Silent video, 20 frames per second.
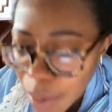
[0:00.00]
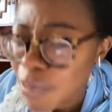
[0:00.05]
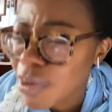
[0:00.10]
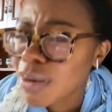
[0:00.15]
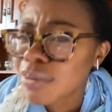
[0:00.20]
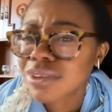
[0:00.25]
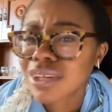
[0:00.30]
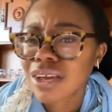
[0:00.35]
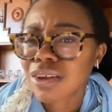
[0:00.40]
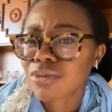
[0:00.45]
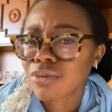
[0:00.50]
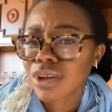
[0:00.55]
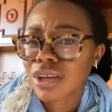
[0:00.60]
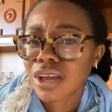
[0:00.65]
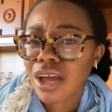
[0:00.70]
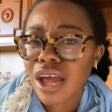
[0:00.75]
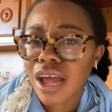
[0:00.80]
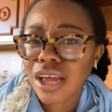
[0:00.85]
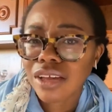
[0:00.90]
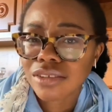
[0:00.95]
promise I can read,
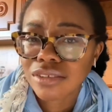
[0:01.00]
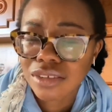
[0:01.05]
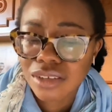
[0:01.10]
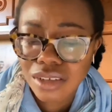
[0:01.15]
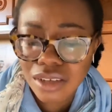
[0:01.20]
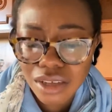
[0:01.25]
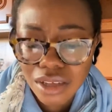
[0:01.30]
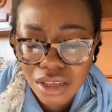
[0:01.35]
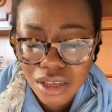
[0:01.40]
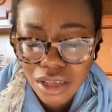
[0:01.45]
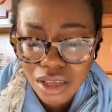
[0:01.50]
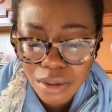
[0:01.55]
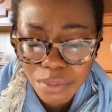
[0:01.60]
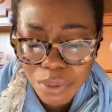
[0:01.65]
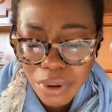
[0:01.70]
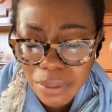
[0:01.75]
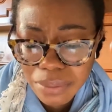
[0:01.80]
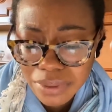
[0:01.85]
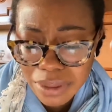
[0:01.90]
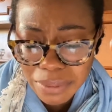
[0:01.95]
guys. I
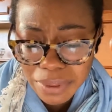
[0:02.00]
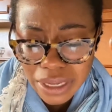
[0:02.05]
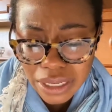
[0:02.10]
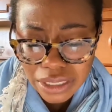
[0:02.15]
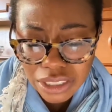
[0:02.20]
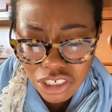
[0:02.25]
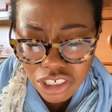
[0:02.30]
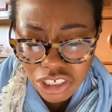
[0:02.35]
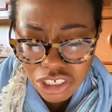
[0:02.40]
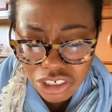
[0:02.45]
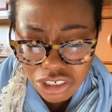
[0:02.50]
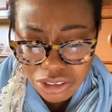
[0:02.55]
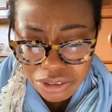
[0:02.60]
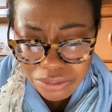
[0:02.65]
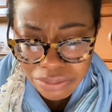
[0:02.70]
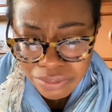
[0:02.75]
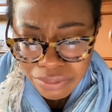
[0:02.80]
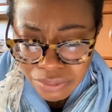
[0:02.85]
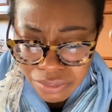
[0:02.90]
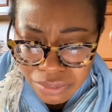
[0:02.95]
promise I'm an English teacher.
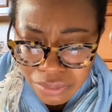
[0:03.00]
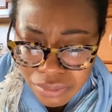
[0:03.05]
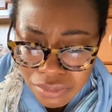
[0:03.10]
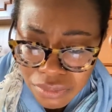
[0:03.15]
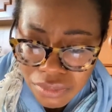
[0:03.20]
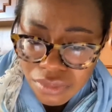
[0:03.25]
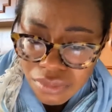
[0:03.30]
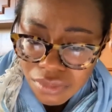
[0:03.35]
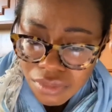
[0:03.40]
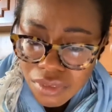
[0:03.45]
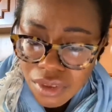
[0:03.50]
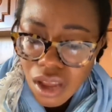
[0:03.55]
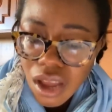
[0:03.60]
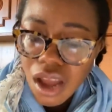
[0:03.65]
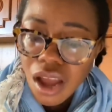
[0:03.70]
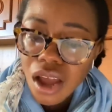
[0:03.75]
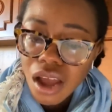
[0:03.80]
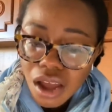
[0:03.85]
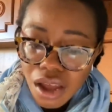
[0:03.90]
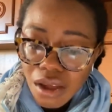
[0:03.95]

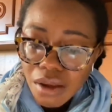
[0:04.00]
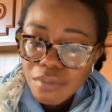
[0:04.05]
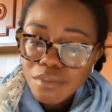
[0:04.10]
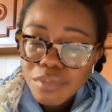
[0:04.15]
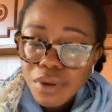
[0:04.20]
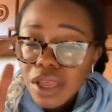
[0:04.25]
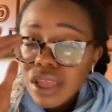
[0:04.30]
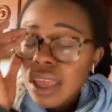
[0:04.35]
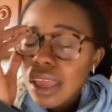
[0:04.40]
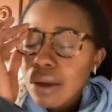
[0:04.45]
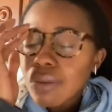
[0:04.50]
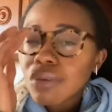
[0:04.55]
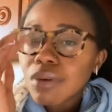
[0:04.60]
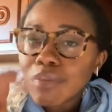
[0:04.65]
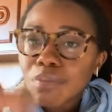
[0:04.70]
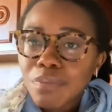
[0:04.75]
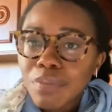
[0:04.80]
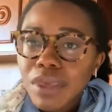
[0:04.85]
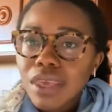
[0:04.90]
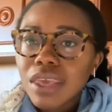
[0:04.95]
But it
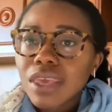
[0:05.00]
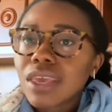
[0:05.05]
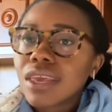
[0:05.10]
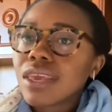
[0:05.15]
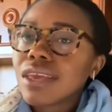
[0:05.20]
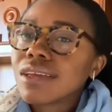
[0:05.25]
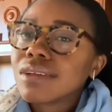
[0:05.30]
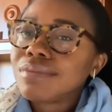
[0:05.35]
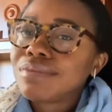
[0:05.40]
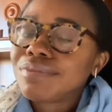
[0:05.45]
would be